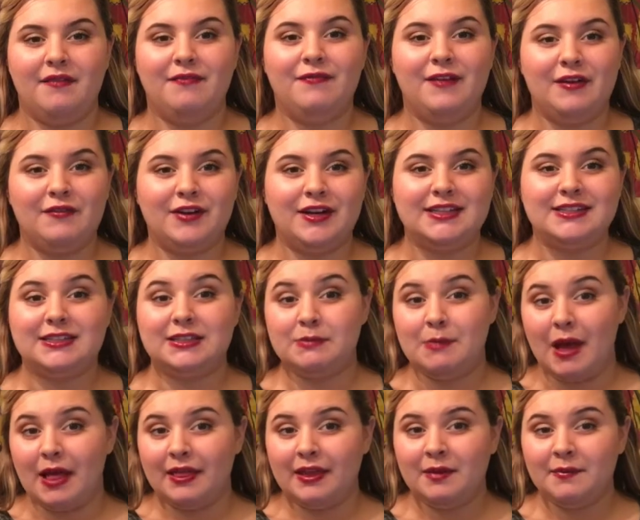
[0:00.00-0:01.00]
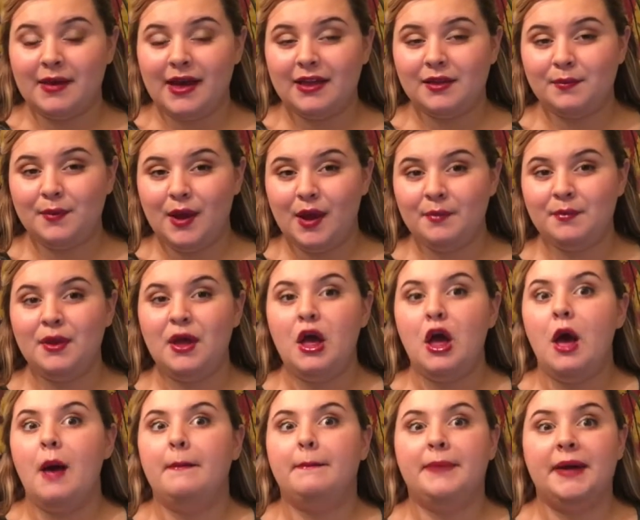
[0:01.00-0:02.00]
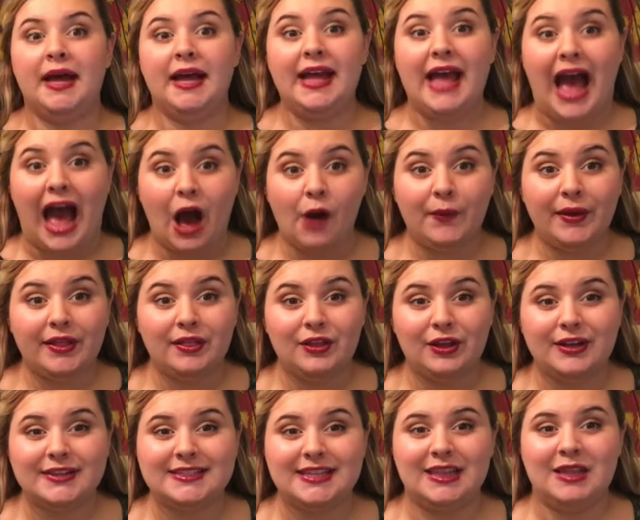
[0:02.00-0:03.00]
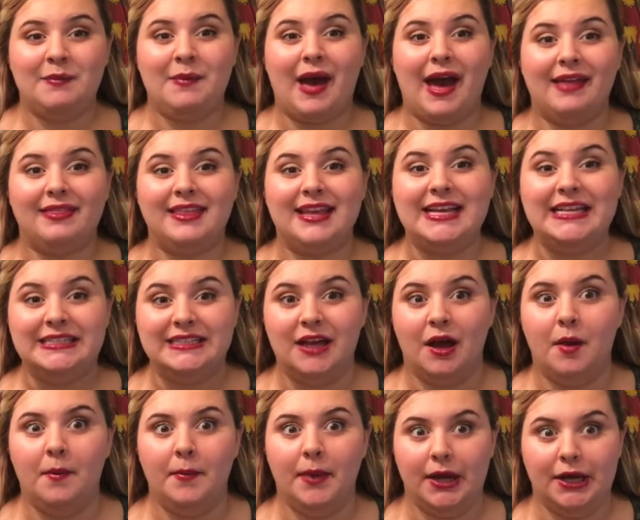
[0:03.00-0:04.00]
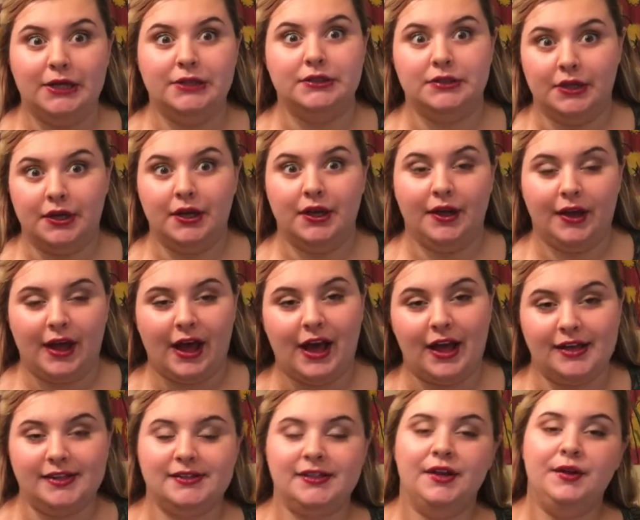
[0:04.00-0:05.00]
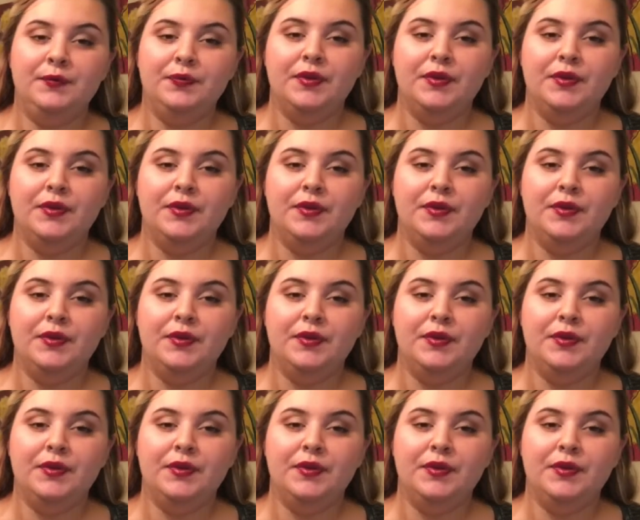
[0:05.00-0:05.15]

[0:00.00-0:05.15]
favorite smelling bath bomb, but how it looks in the bath is amazing, guys.